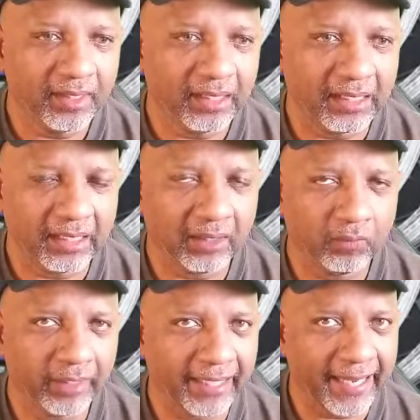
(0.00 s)
And
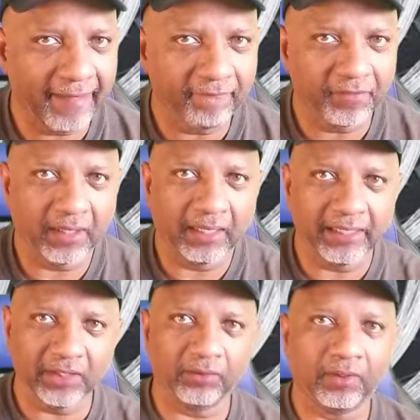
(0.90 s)
when I have the
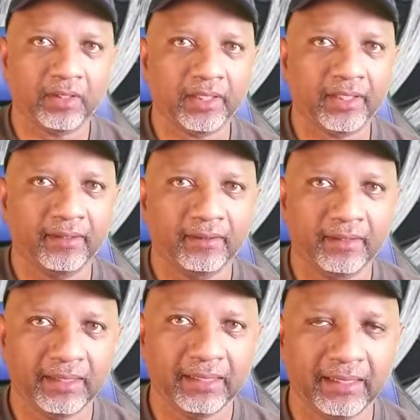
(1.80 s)
leader on,
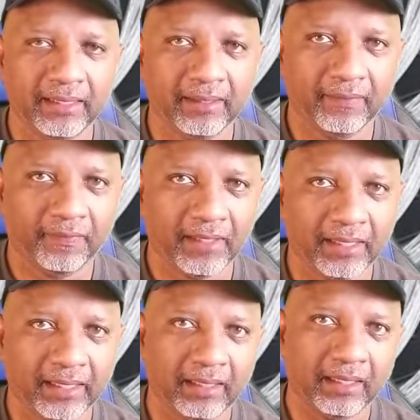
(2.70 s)
the
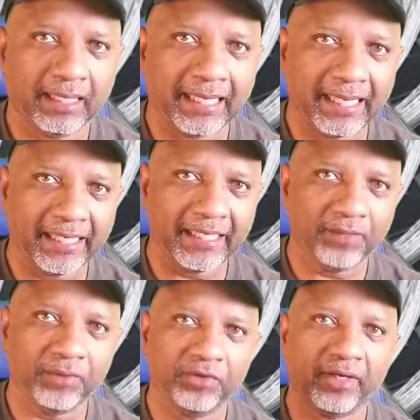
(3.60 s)
line,
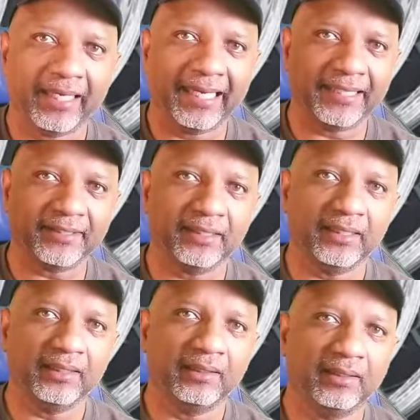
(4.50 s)
when you're casting,